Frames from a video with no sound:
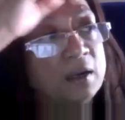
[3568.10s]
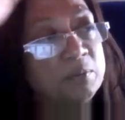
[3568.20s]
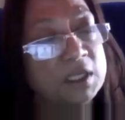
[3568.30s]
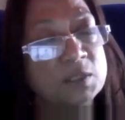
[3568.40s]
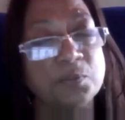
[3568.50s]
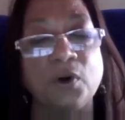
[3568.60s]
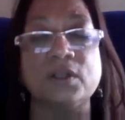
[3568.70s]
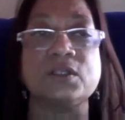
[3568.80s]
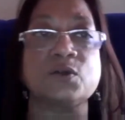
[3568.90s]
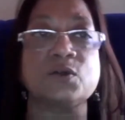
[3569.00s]
these
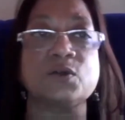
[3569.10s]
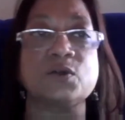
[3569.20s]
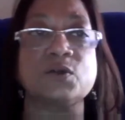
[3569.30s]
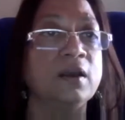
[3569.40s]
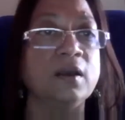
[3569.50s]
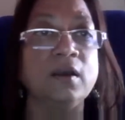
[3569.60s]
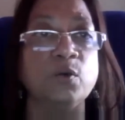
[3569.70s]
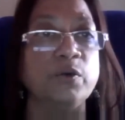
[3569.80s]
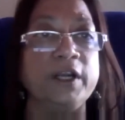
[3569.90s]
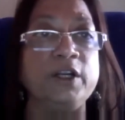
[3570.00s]
Arab despots
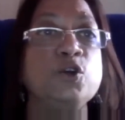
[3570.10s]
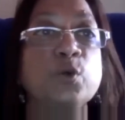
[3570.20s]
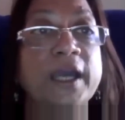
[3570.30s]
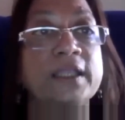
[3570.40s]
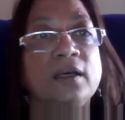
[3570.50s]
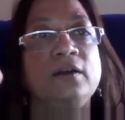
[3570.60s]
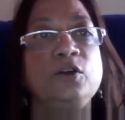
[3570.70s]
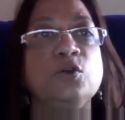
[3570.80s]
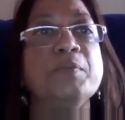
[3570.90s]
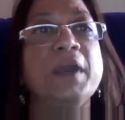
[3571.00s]
were
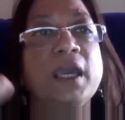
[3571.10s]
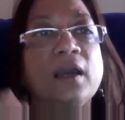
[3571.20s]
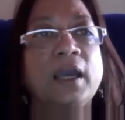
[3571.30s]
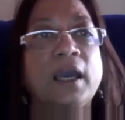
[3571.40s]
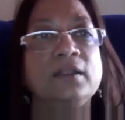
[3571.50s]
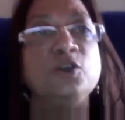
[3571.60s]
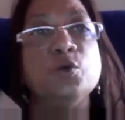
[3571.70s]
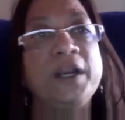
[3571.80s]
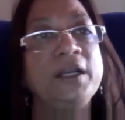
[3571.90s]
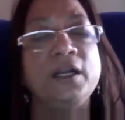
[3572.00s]
together to
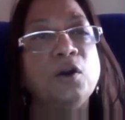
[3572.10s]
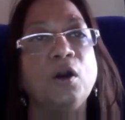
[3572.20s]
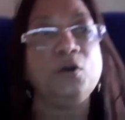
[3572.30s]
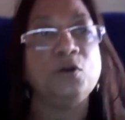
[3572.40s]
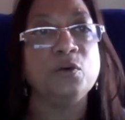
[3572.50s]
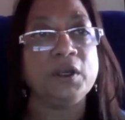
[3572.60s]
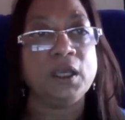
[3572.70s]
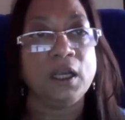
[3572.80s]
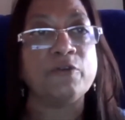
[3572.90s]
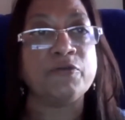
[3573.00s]
make, and UN
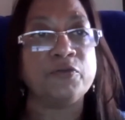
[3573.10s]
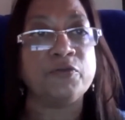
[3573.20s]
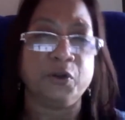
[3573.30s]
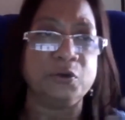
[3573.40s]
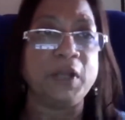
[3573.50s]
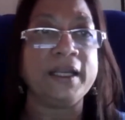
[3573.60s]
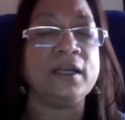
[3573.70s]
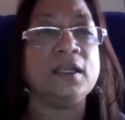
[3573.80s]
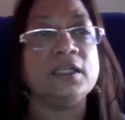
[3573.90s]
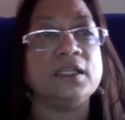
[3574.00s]
did not do
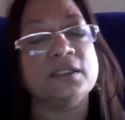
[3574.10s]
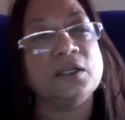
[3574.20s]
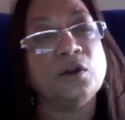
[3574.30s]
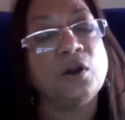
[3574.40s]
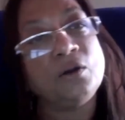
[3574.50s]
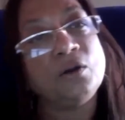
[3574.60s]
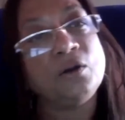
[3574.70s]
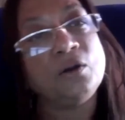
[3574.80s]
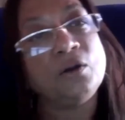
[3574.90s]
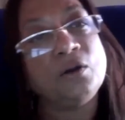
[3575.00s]
enough, or United
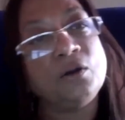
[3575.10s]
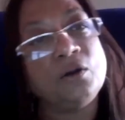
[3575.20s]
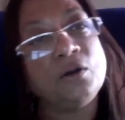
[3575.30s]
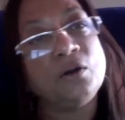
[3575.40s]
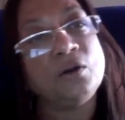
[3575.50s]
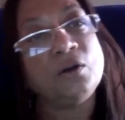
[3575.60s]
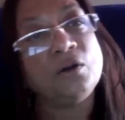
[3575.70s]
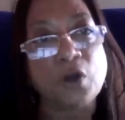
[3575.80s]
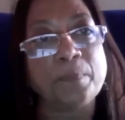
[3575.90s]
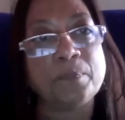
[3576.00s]
Nations did not do enough
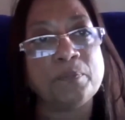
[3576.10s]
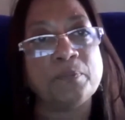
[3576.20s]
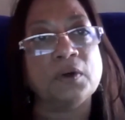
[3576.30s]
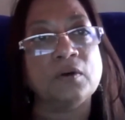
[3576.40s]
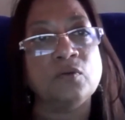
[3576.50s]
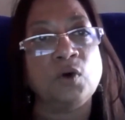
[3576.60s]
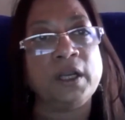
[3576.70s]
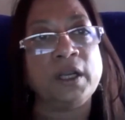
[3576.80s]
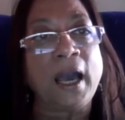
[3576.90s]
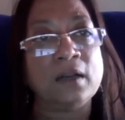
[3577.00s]
to stop
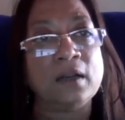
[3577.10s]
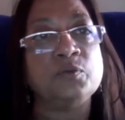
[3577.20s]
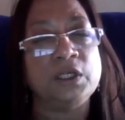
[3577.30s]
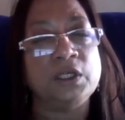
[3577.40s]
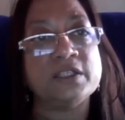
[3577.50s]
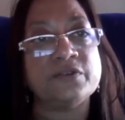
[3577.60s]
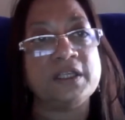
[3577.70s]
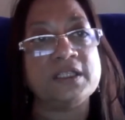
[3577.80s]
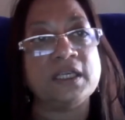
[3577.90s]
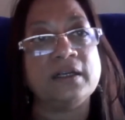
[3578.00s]
what Arab world
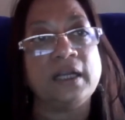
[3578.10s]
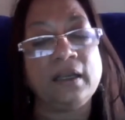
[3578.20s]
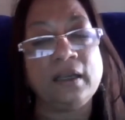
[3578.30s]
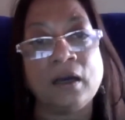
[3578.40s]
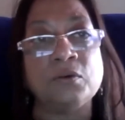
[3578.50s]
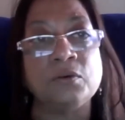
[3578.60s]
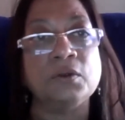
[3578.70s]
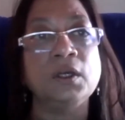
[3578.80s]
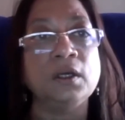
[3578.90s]
is facing right now.